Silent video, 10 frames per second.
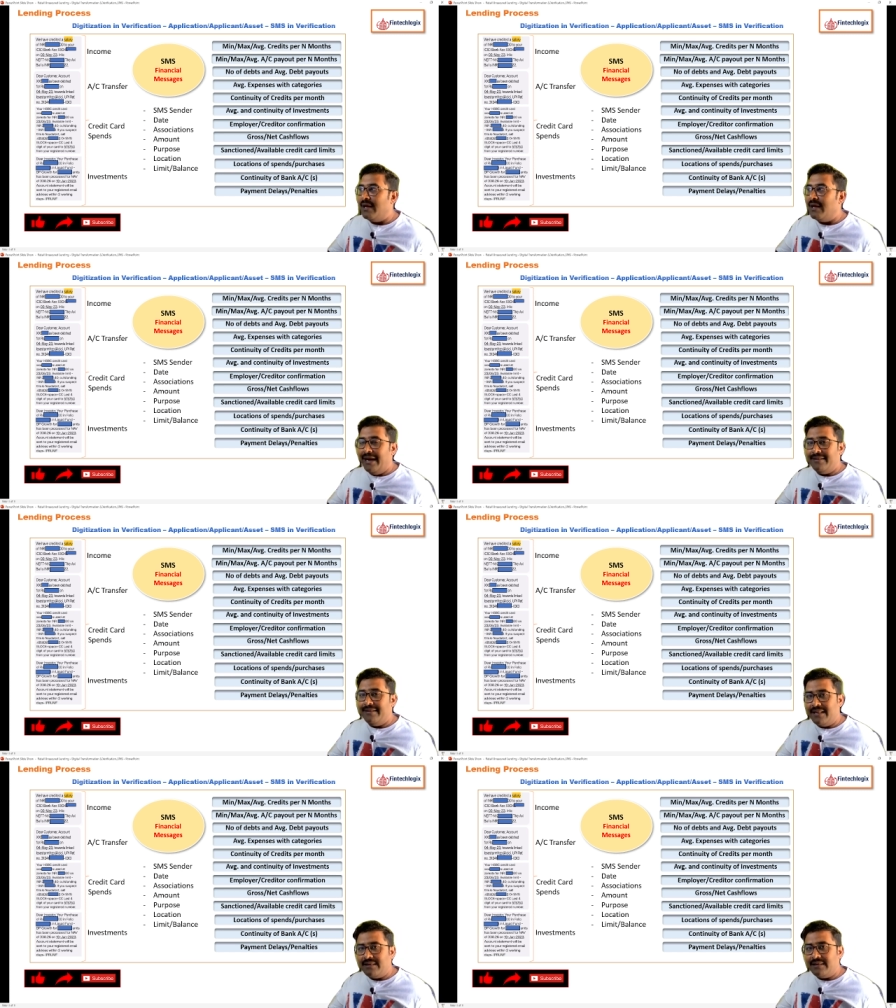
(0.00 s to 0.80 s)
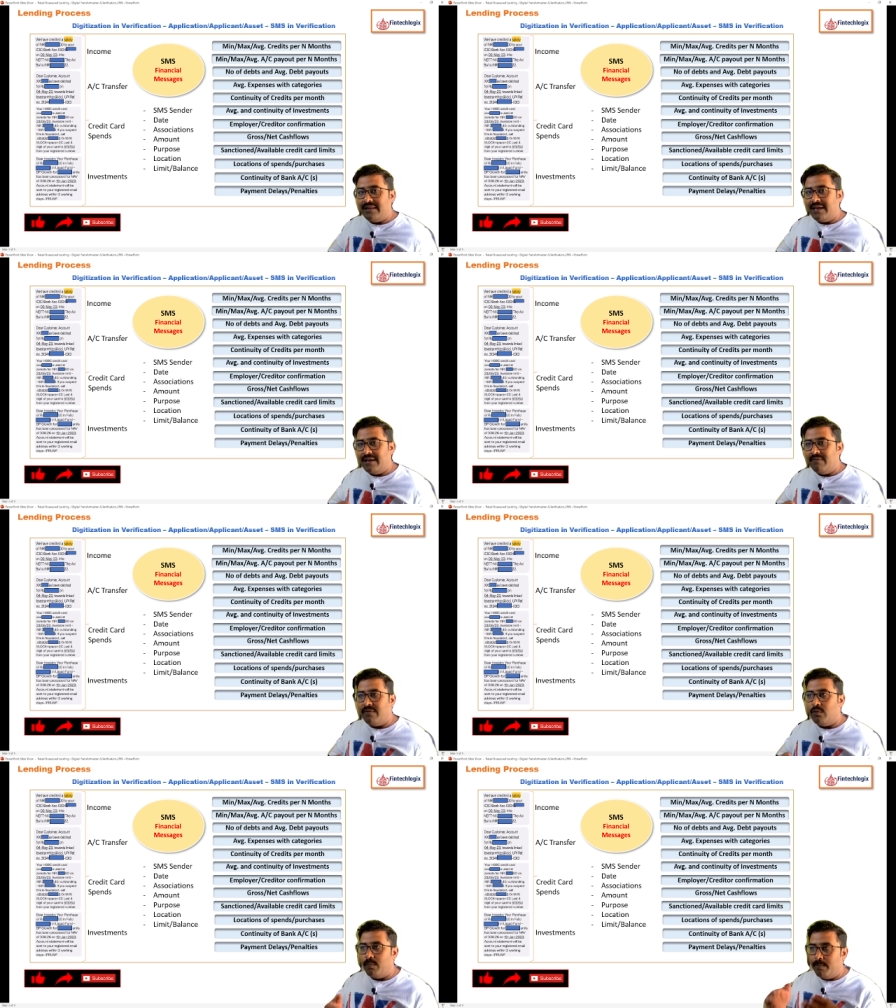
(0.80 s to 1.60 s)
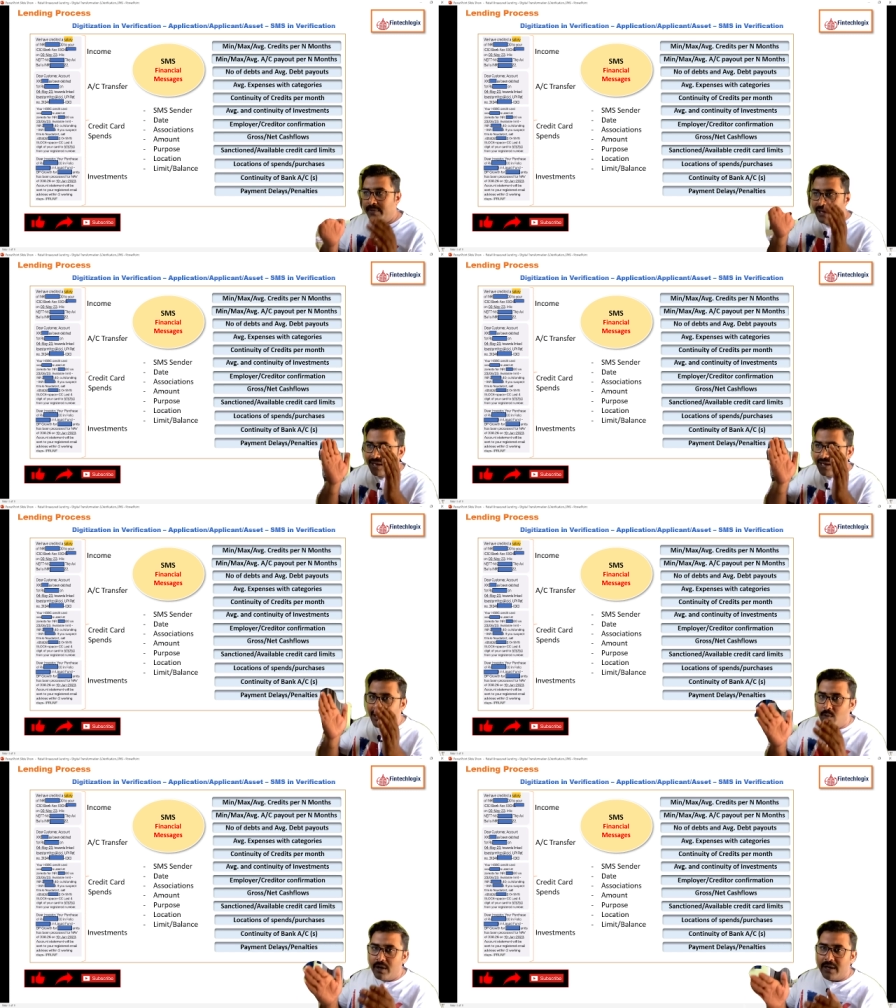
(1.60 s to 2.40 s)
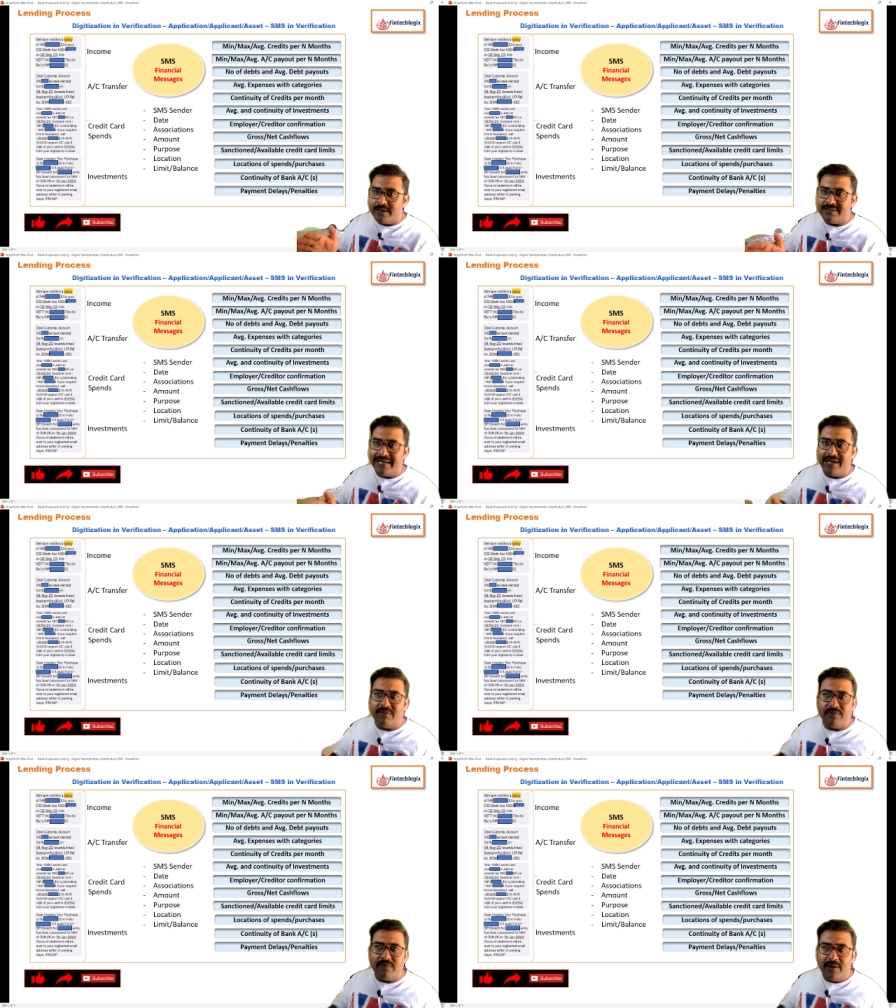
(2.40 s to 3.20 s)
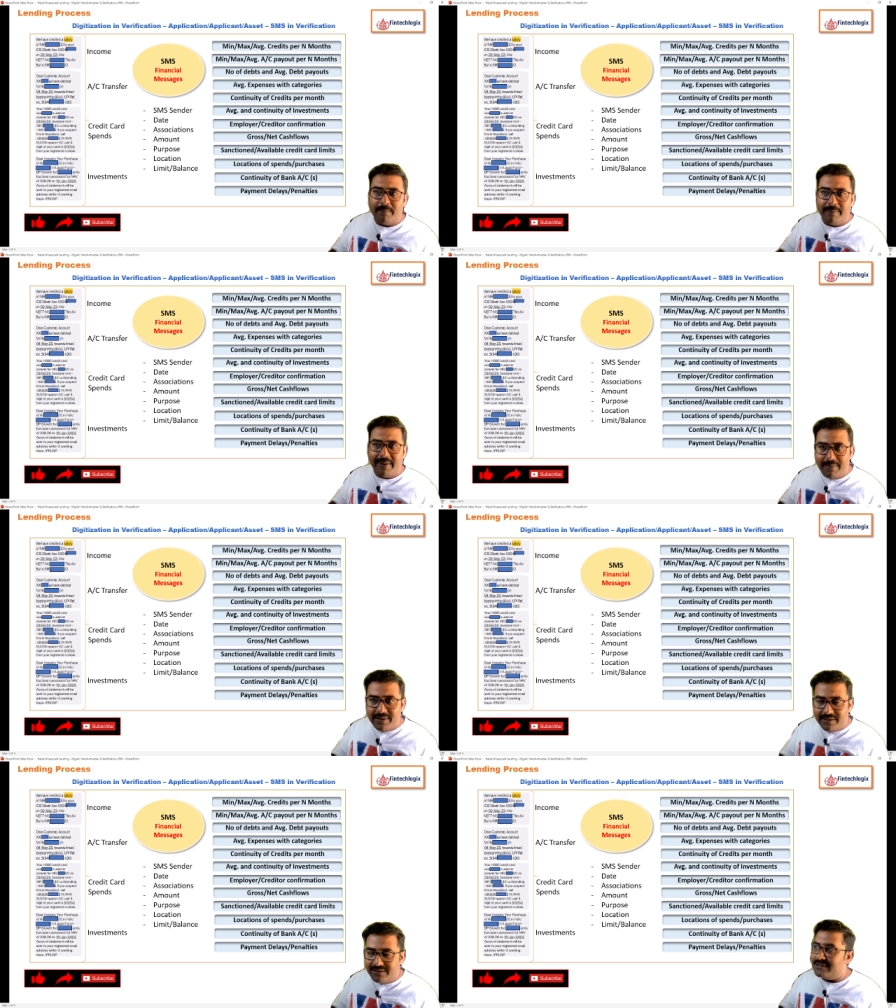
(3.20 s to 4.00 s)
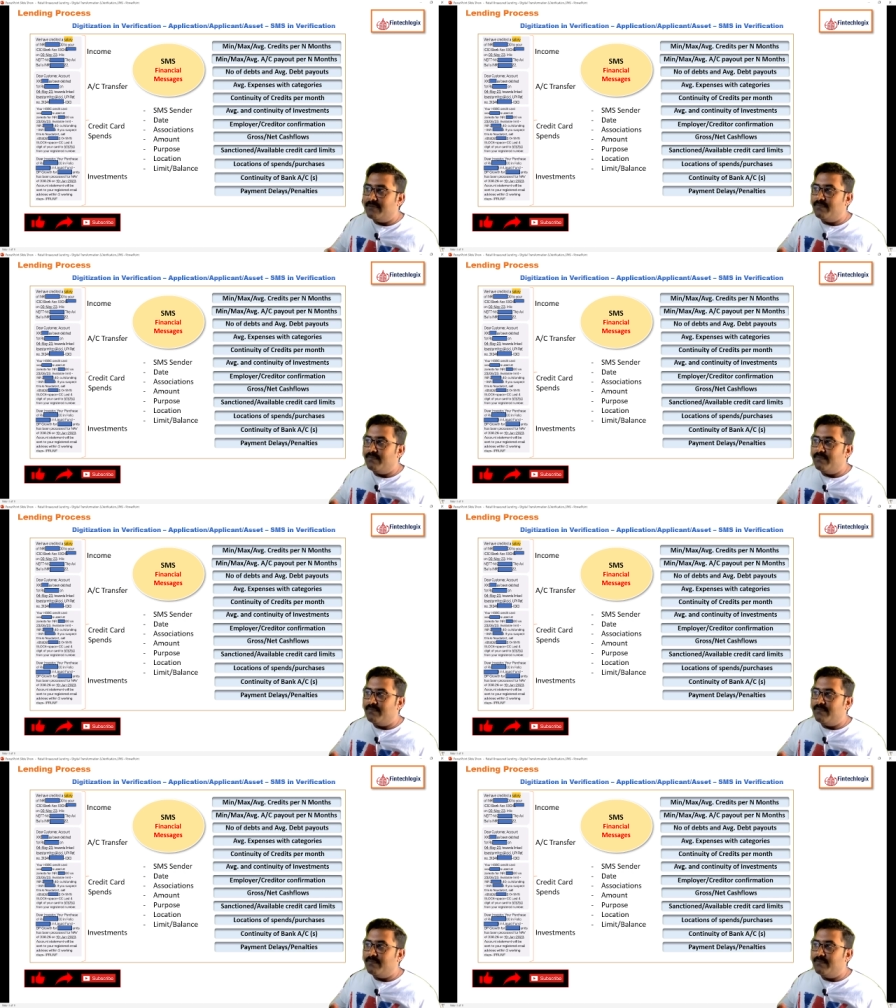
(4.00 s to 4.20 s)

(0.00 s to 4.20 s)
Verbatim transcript: and then they give you pre-calculated set of parameters.